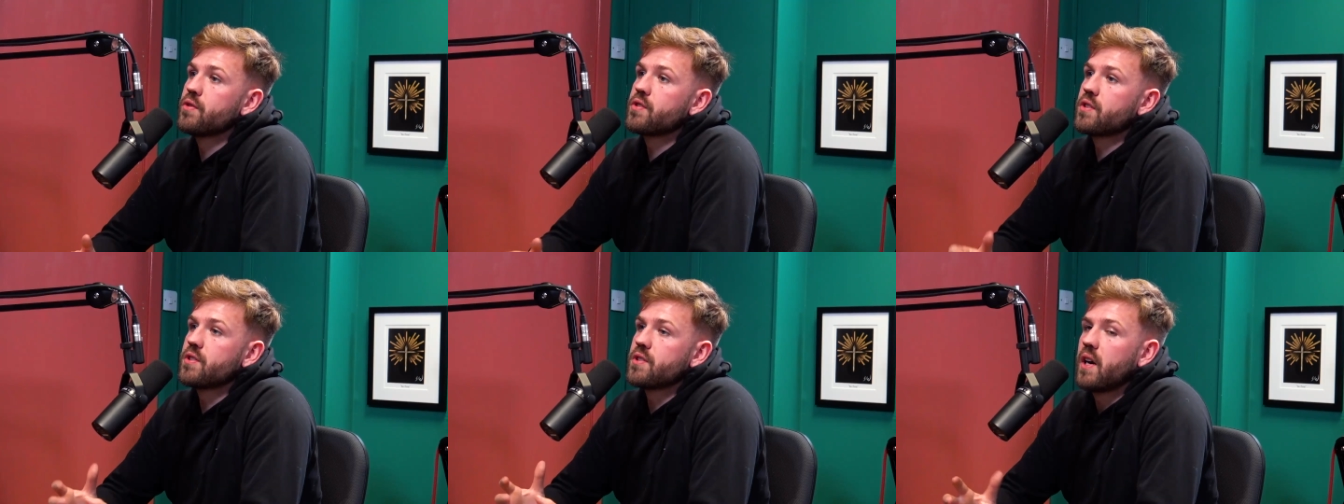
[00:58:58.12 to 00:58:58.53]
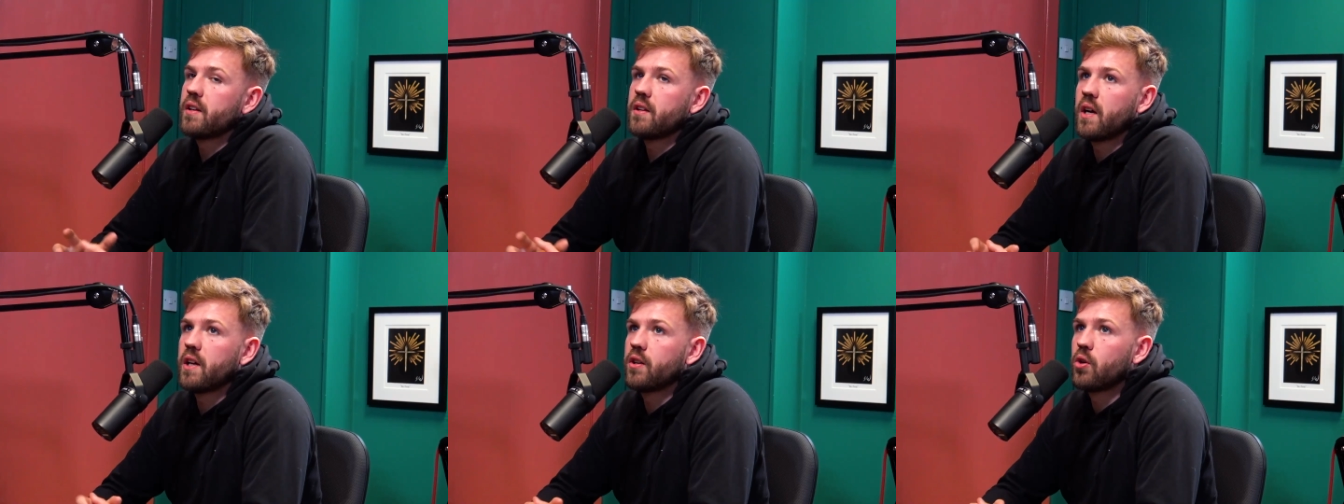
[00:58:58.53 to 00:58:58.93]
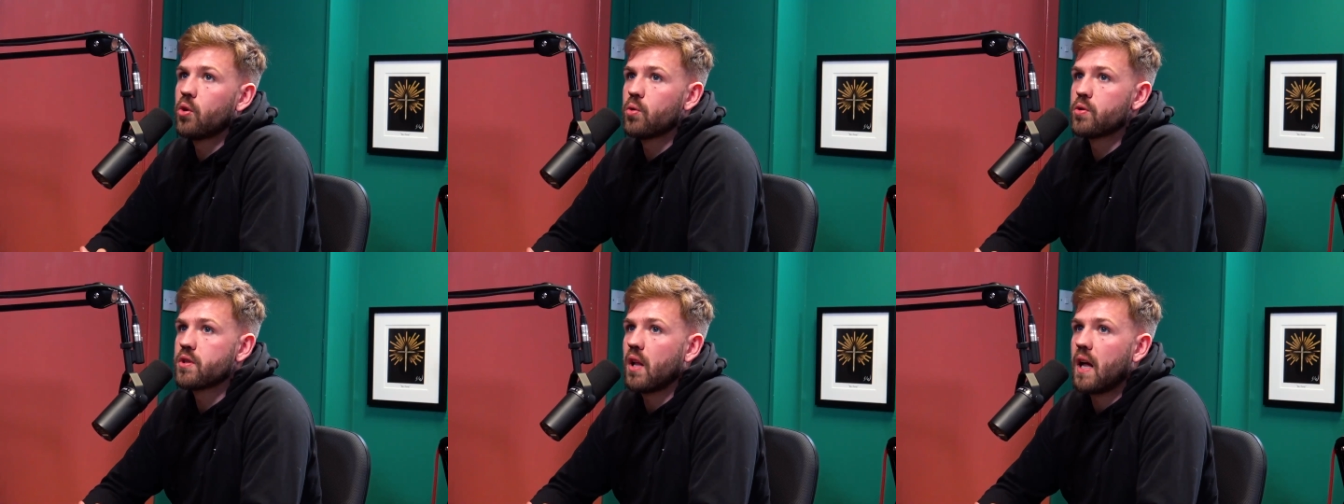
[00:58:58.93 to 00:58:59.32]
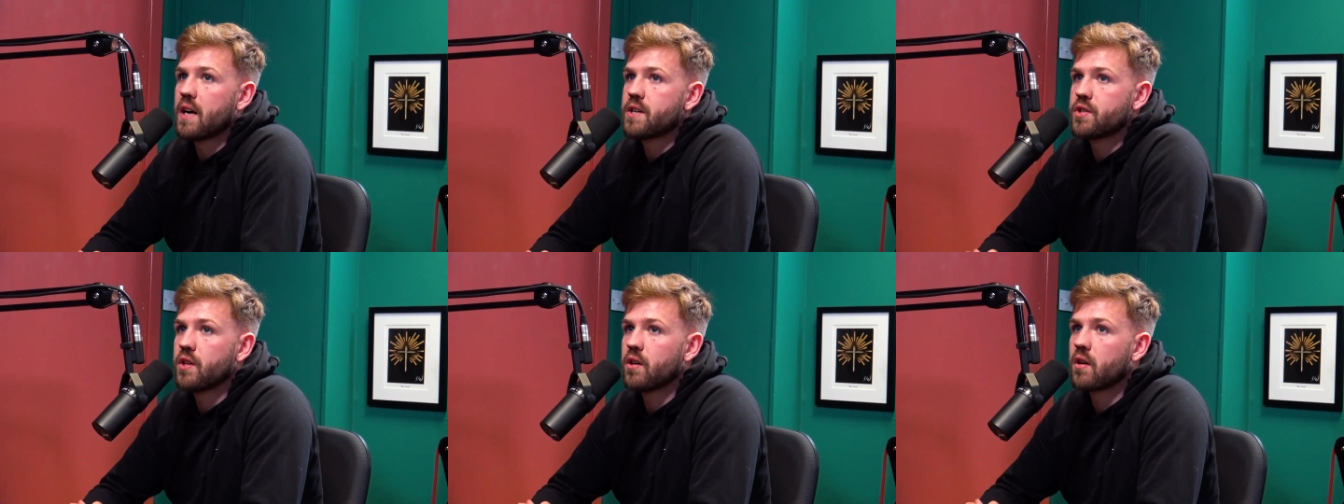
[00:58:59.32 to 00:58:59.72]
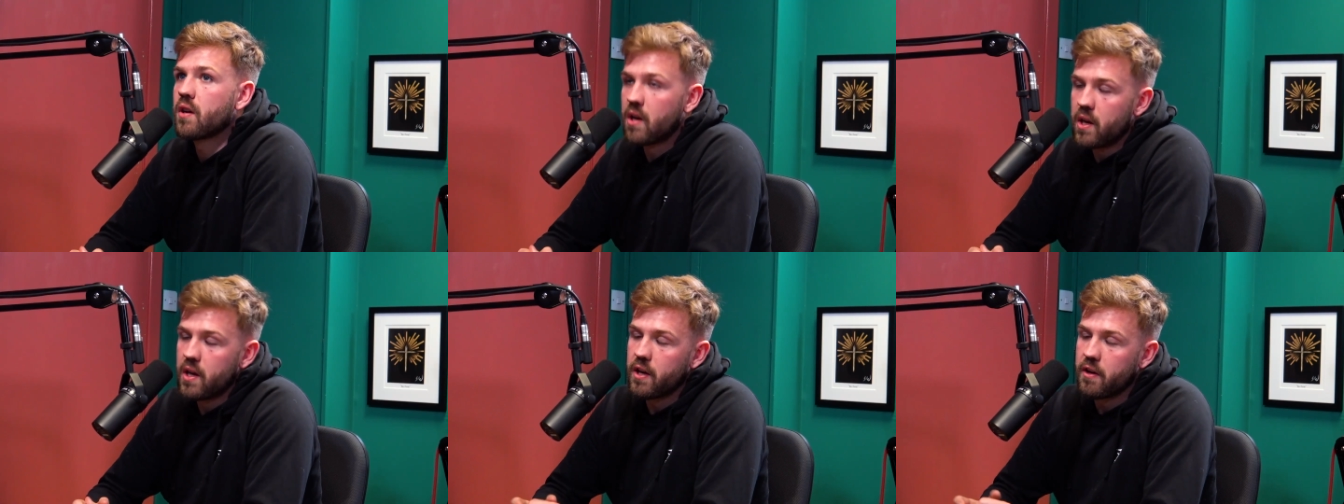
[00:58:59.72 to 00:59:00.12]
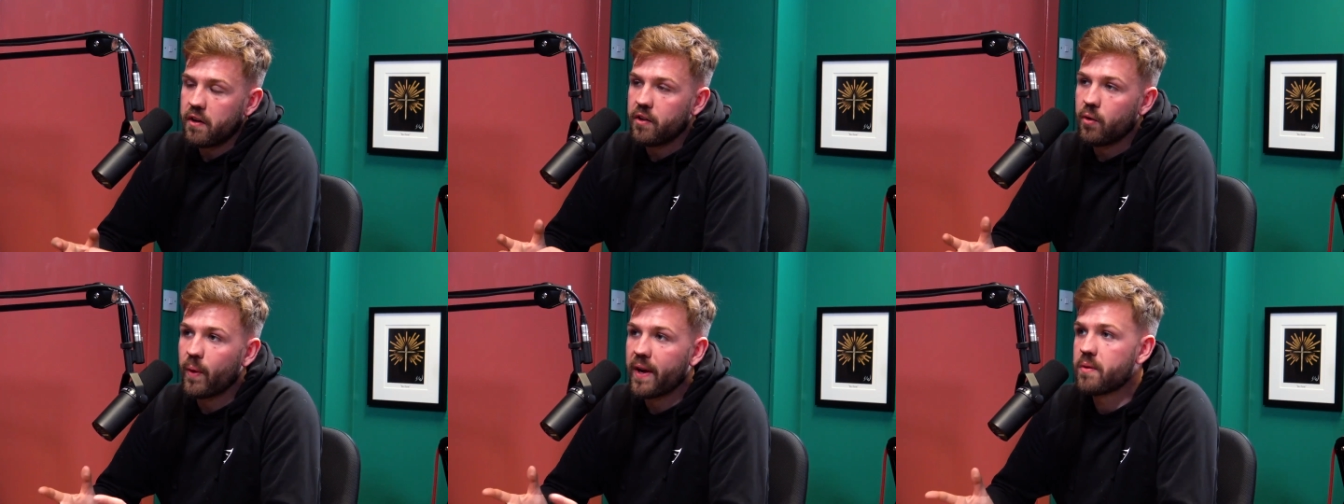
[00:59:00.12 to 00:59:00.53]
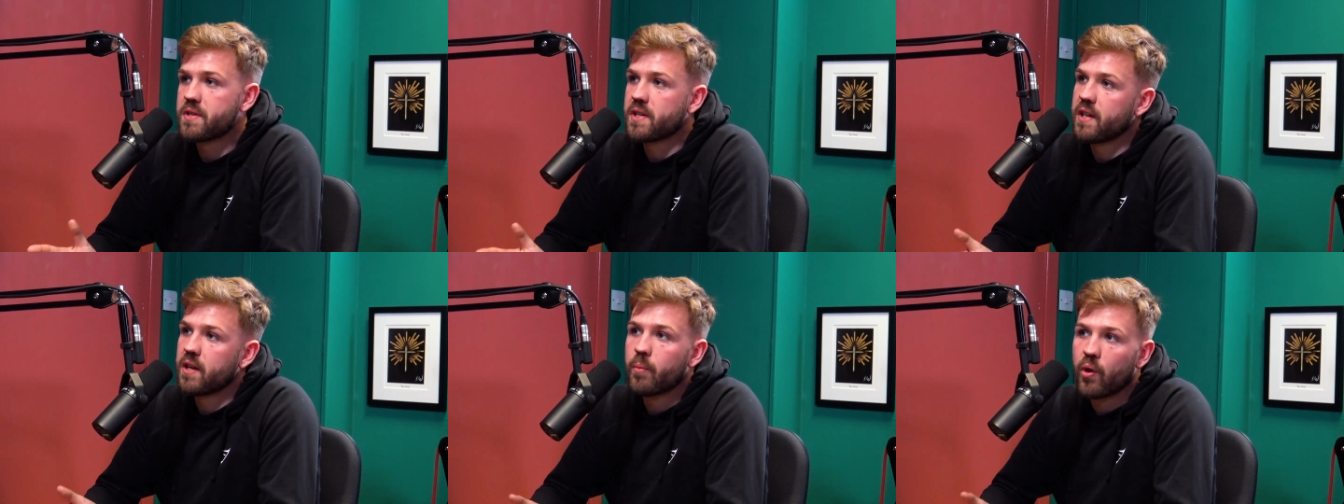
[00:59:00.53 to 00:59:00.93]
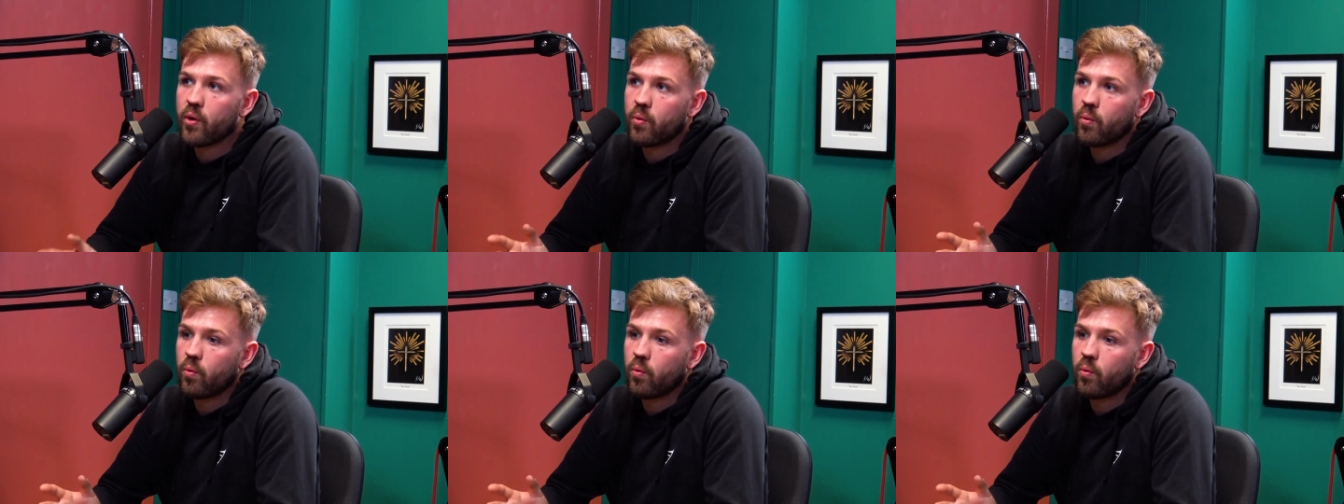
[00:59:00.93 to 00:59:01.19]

because I, I, had a coach last year, and the way I was saying about